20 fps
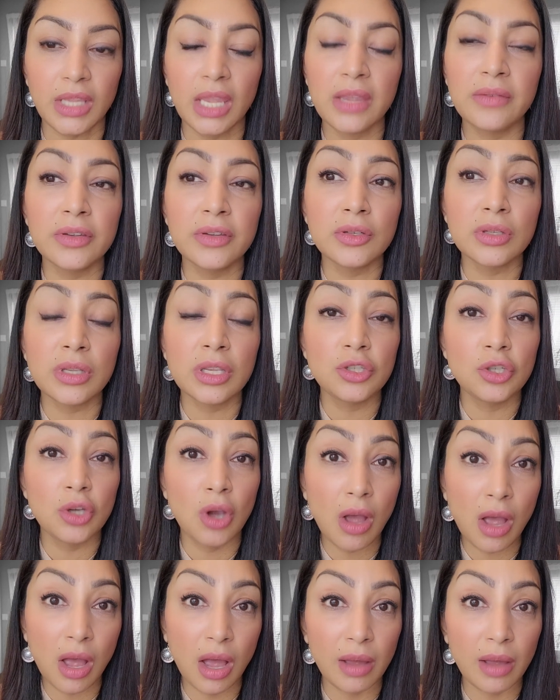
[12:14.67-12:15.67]
if there's a
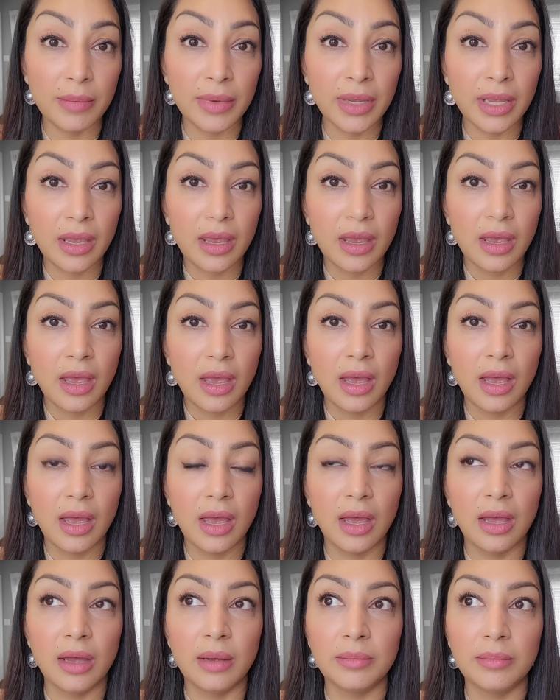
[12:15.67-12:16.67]
job,
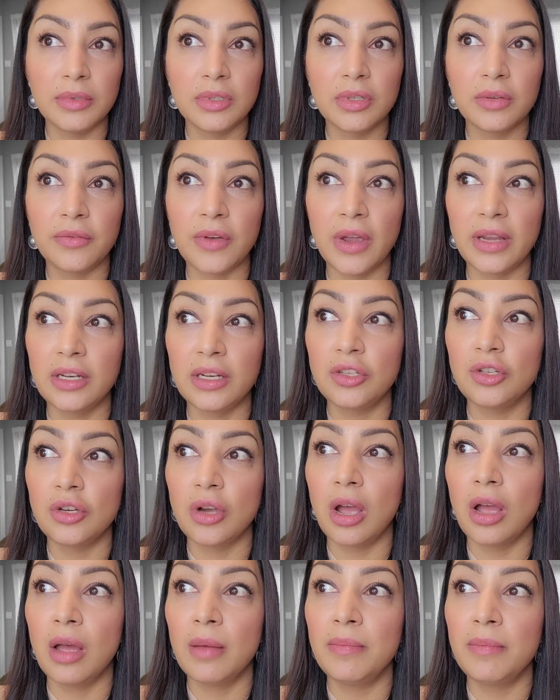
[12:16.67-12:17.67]
Um, to find a
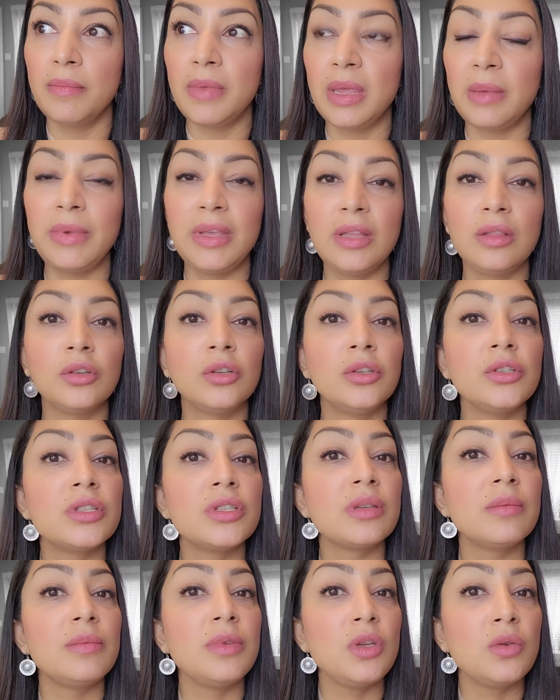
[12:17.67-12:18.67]
job, maybe learn
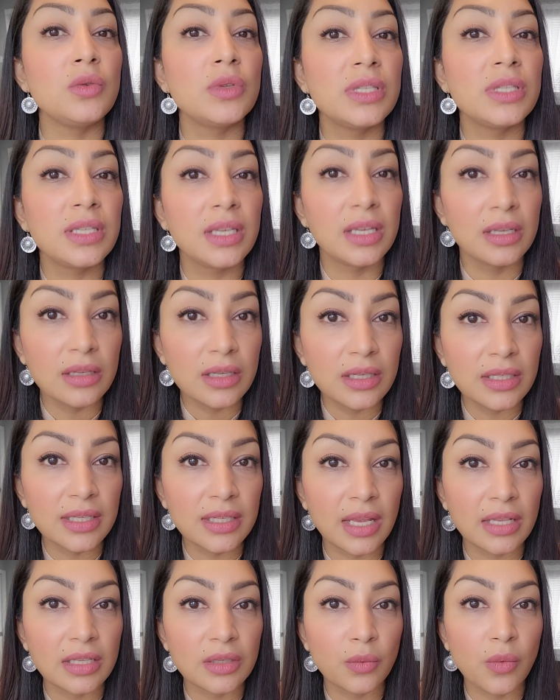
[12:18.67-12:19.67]
some new skill
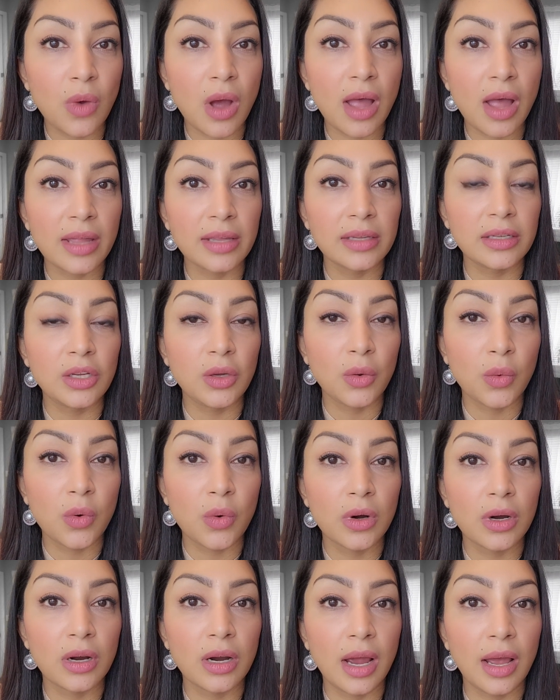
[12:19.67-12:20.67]
sets while
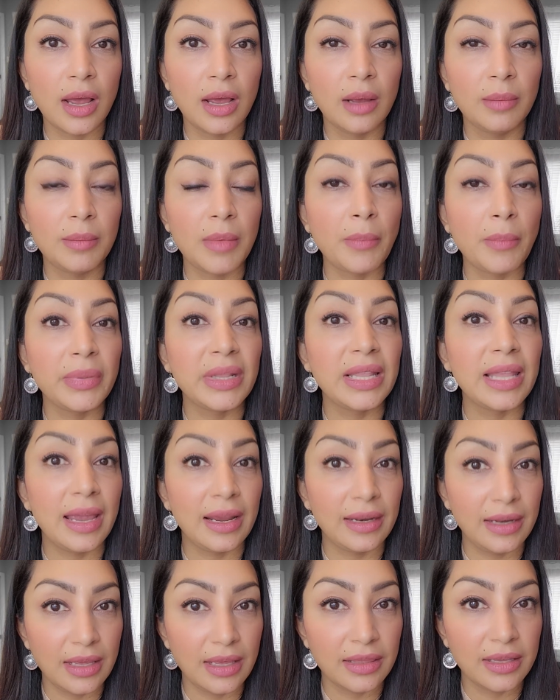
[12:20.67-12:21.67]
you're um,
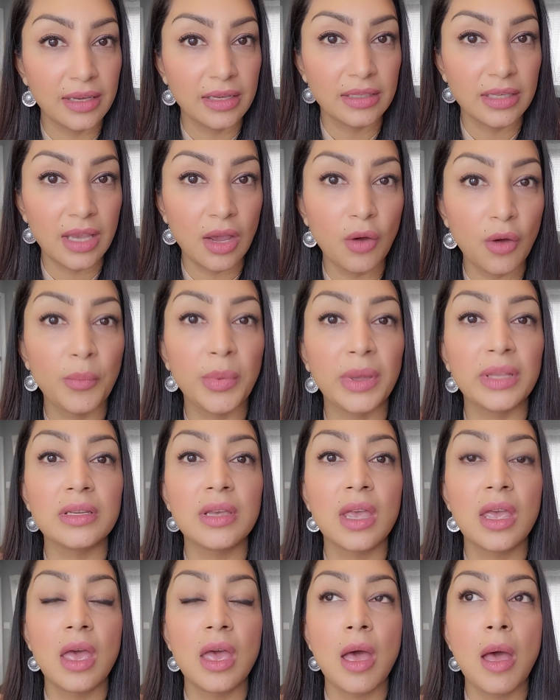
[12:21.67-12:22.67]
planning things out, but
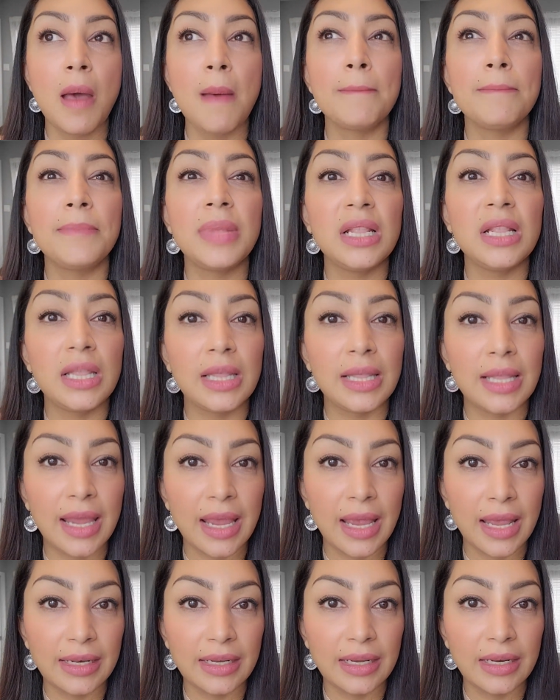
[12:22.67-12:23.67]

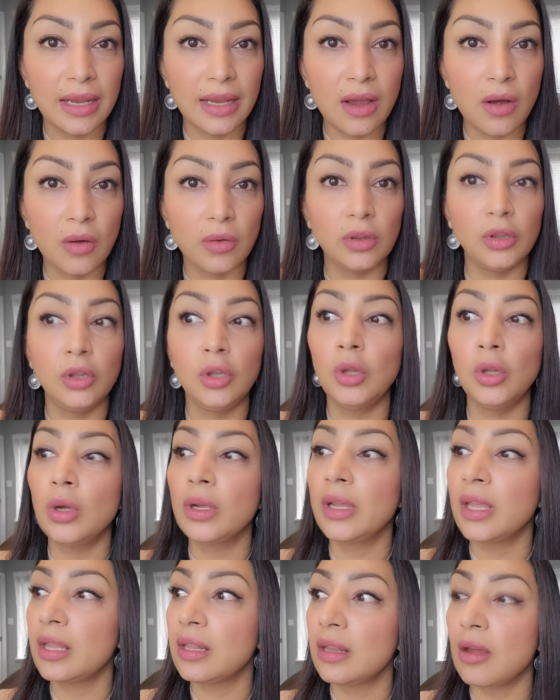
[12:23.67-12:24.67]
plan it out.
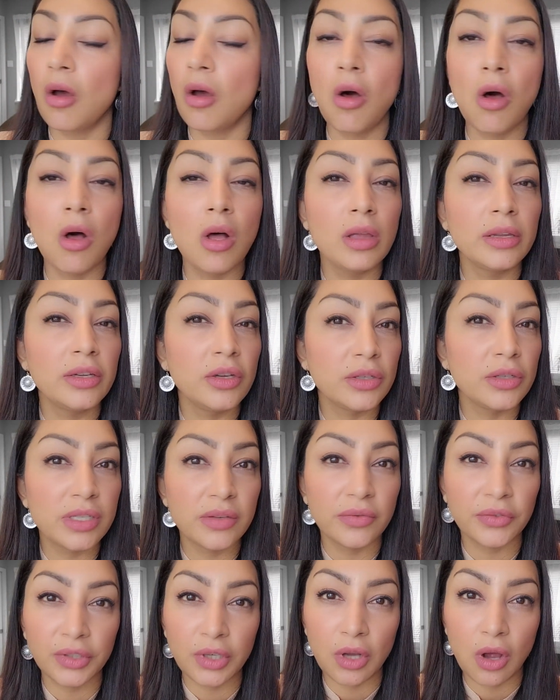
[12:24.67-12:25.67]
Look at all your
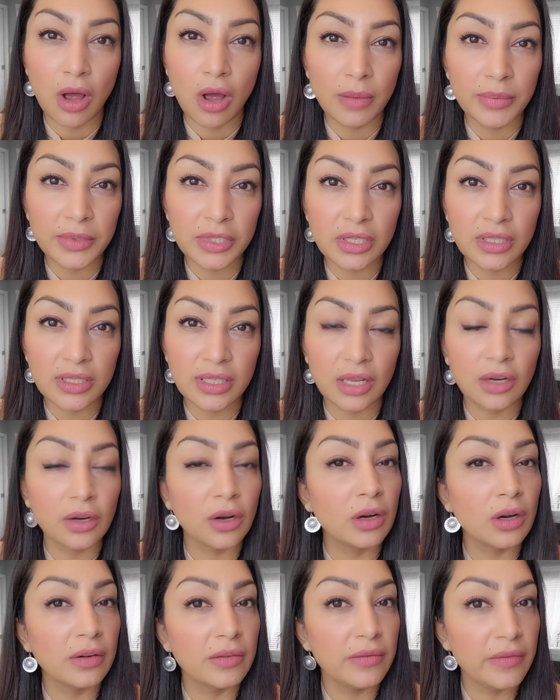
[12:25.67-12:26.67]
different options that
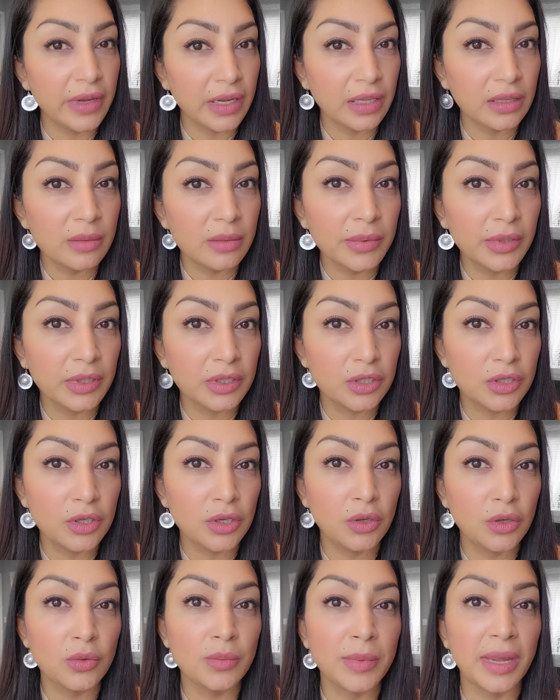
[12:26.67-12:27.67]
are available to
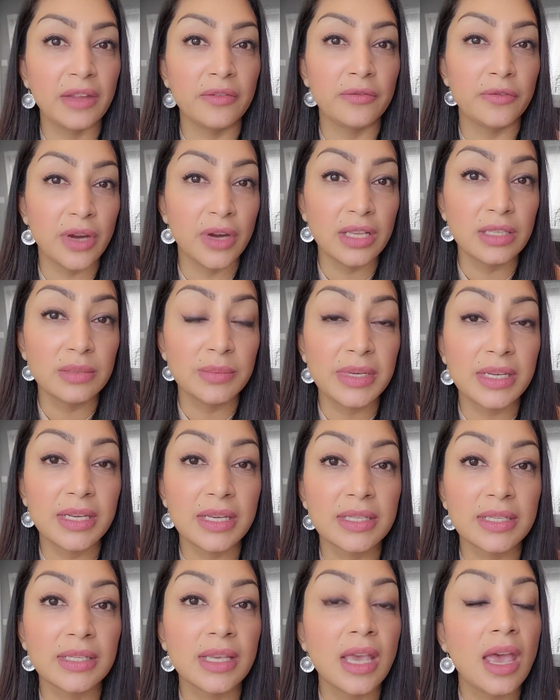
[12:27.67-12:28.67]
you, my friends,
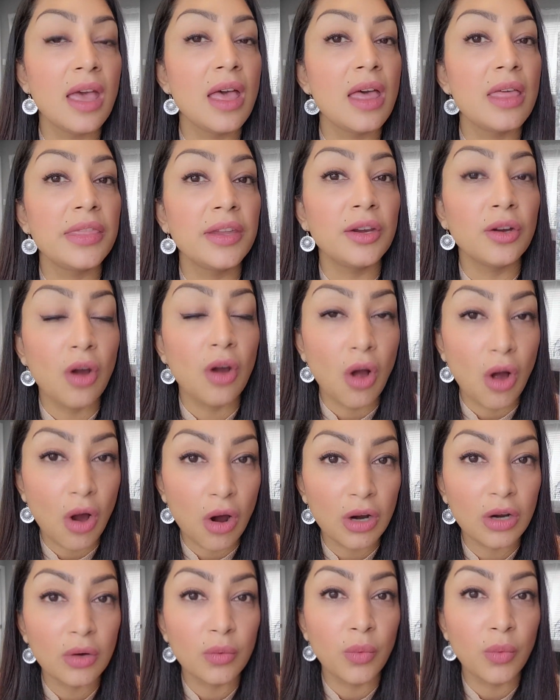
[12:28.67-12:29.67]
because there
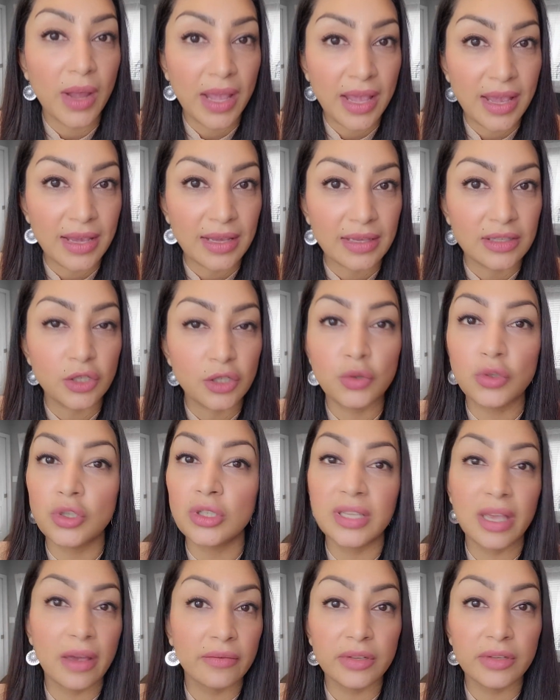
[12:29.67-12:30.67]
are ways. You
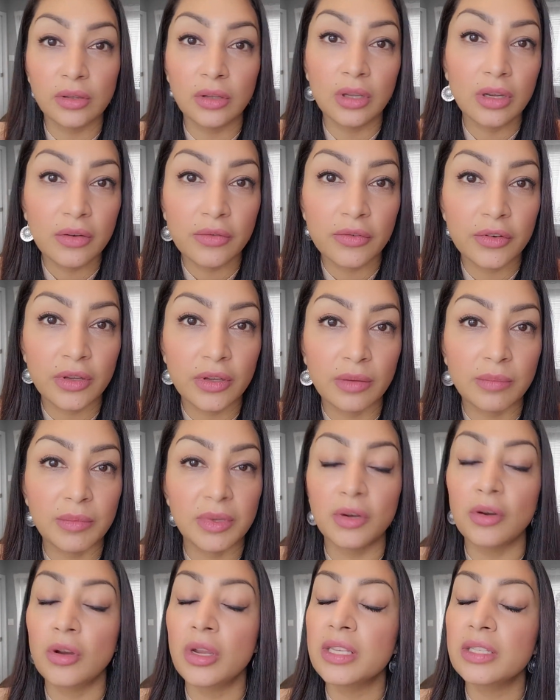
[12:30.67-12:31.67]
just have to look for them.
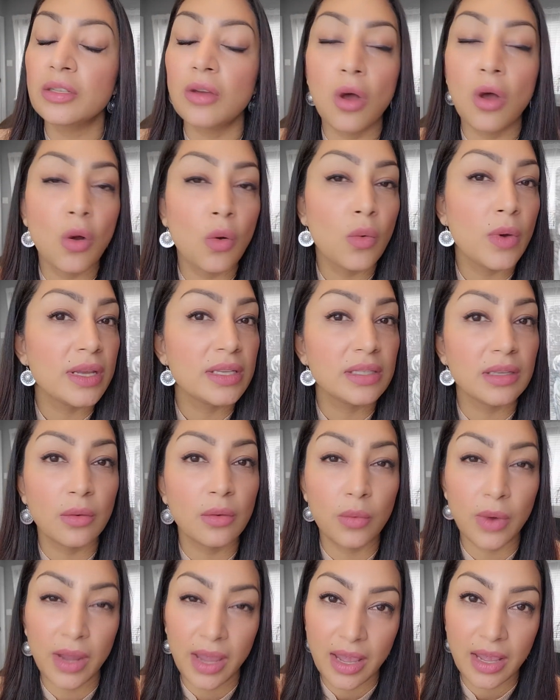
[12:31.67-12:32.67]
There is always a
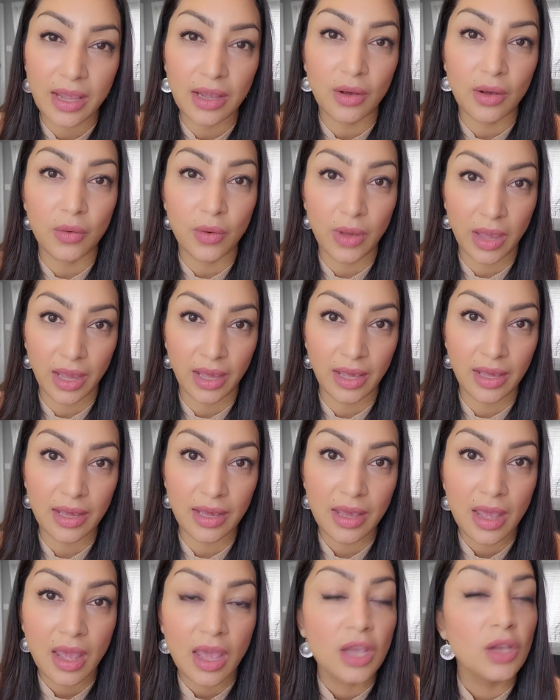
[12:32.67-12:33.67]
way,
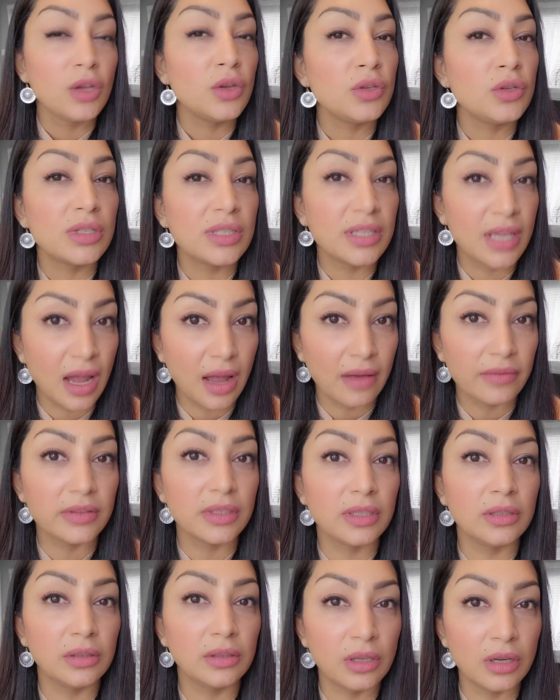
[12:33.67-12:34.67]
okay? You just have
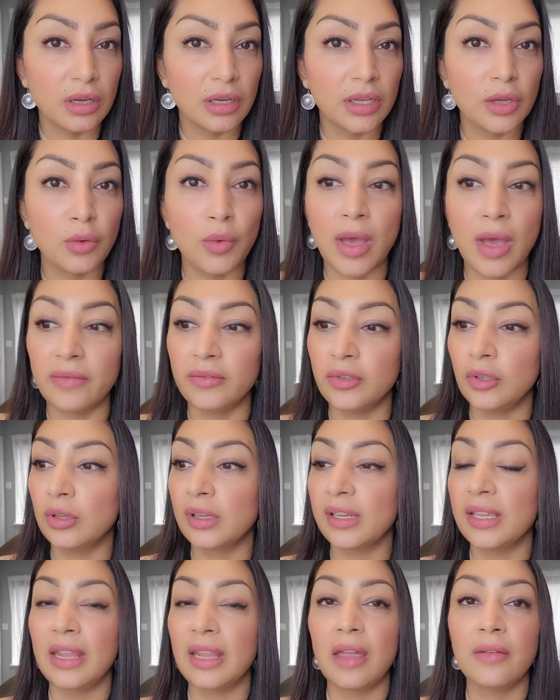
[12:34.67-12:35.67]
to look. You have to
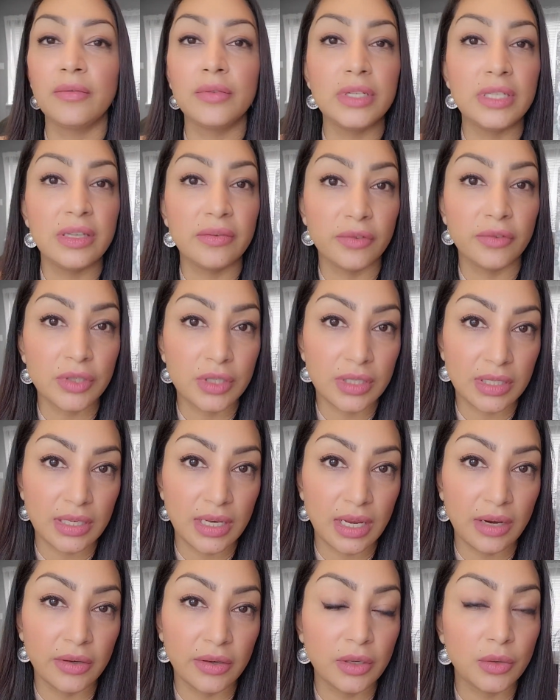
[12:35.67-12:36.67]
look at every different
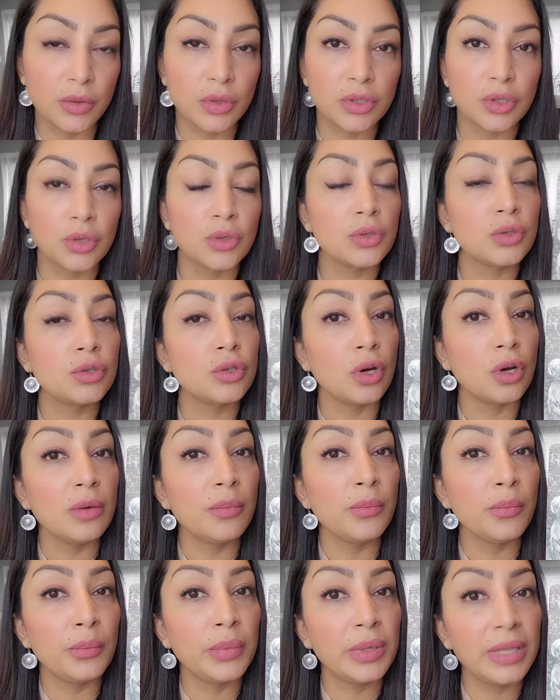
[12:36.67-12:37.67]
scenario. So
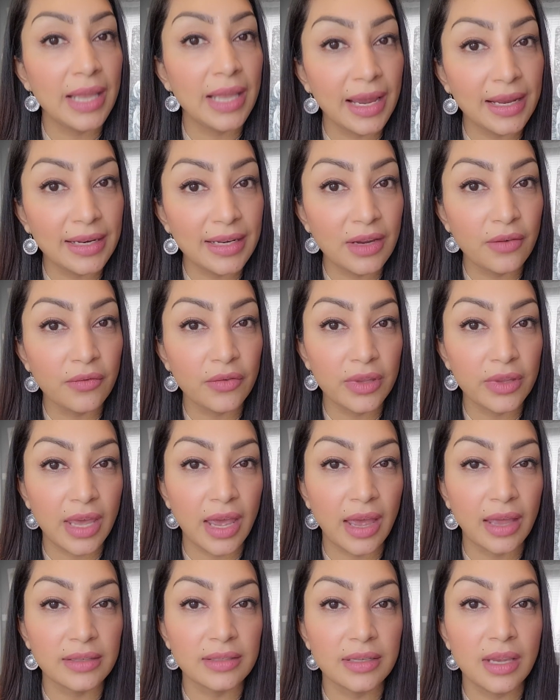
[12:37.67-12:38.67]
start planning for
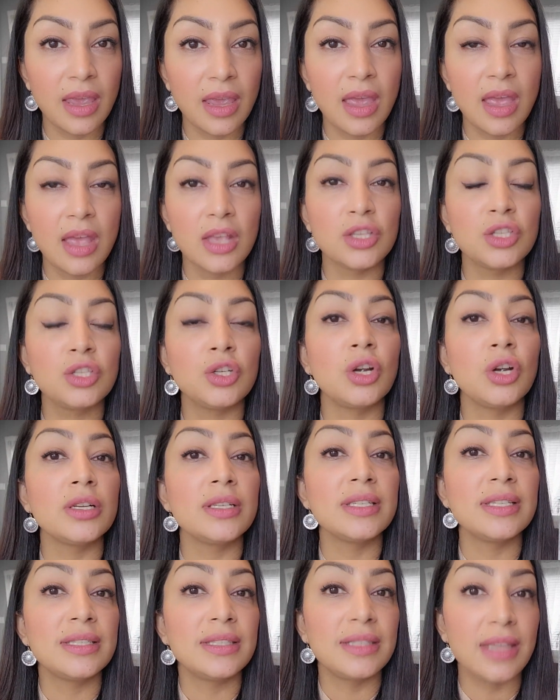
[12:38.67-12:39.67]
that.
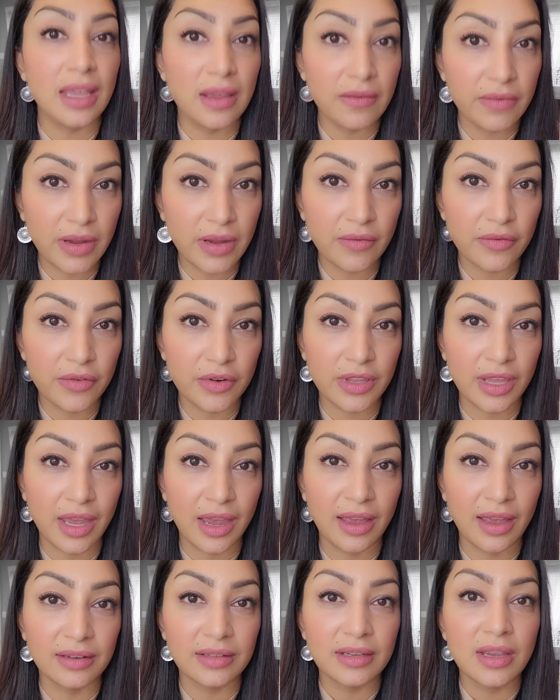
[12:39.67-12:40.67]
Start saving for
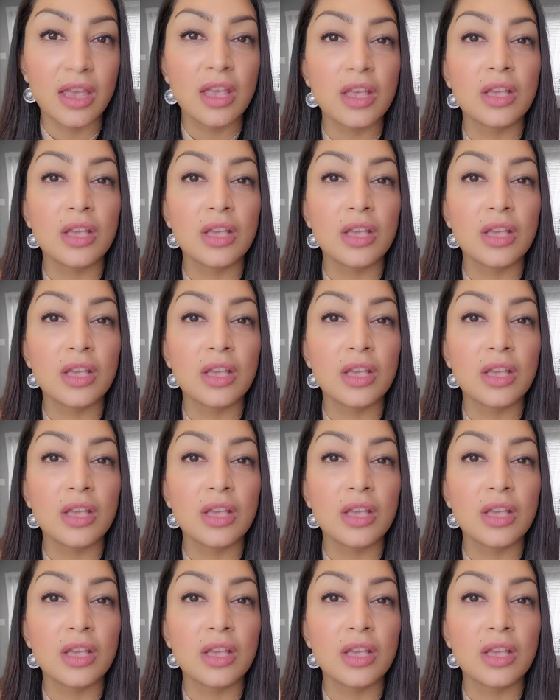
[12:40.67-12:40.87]
that.